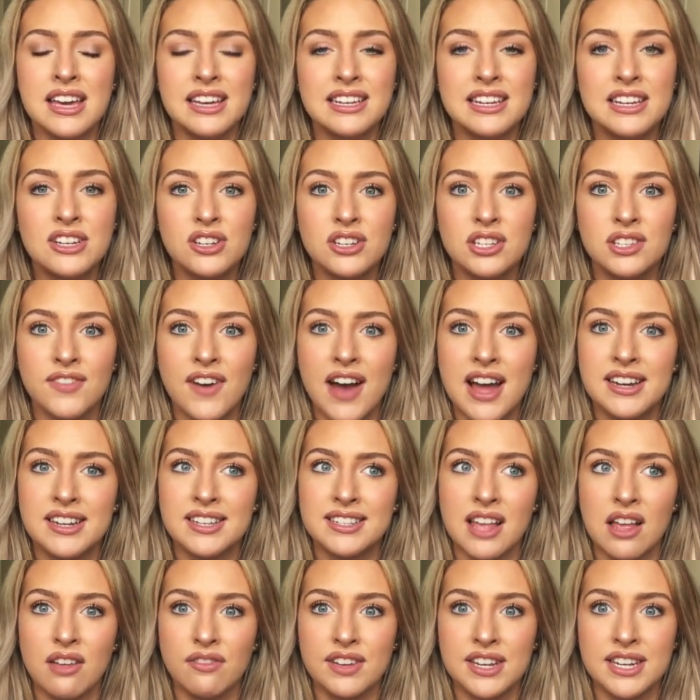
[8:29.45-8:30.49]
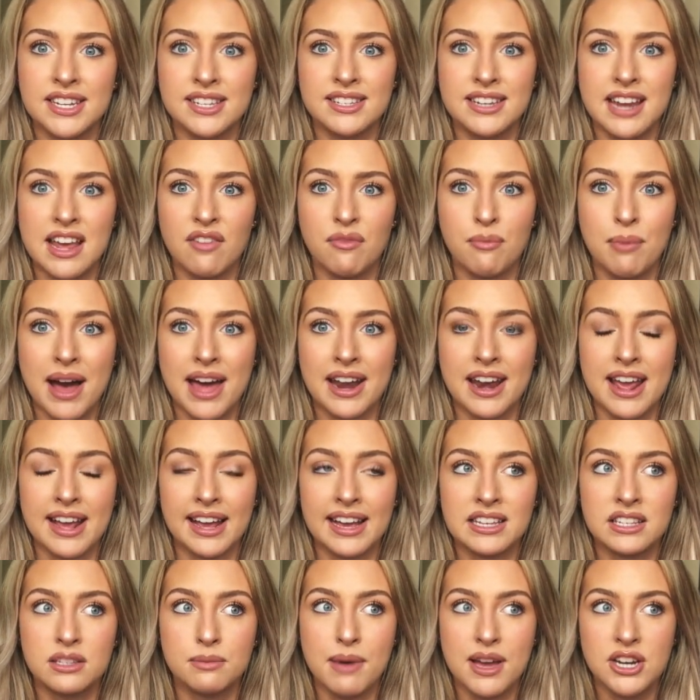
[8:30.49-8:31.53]
you just find yourself in a state of panic,
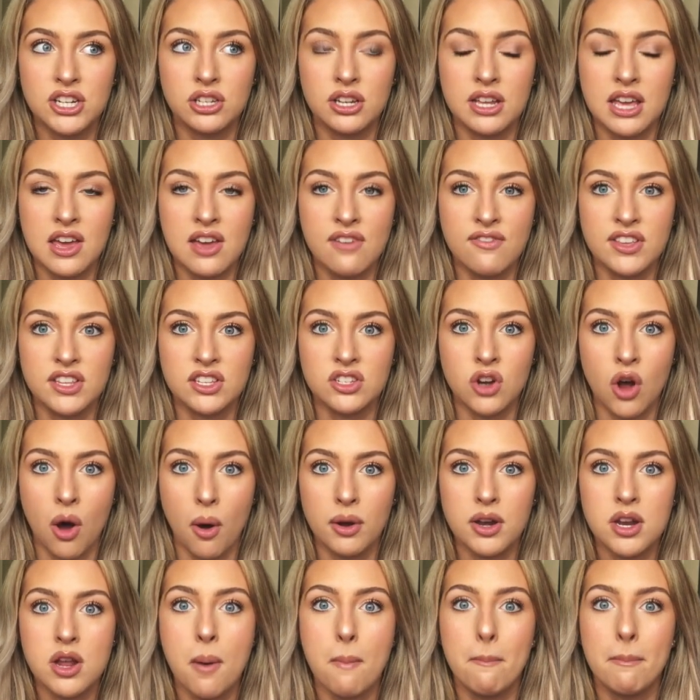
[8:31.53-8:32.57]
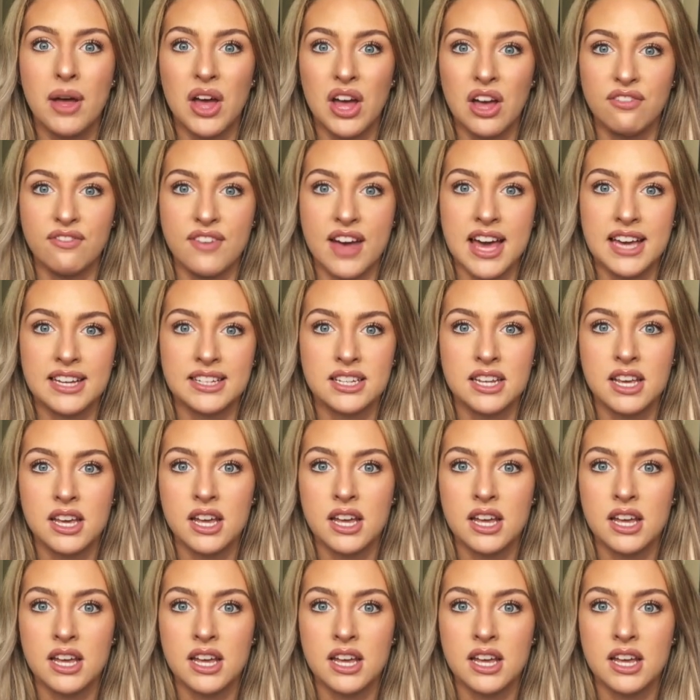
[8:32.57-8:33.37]
especially if it's not perfect.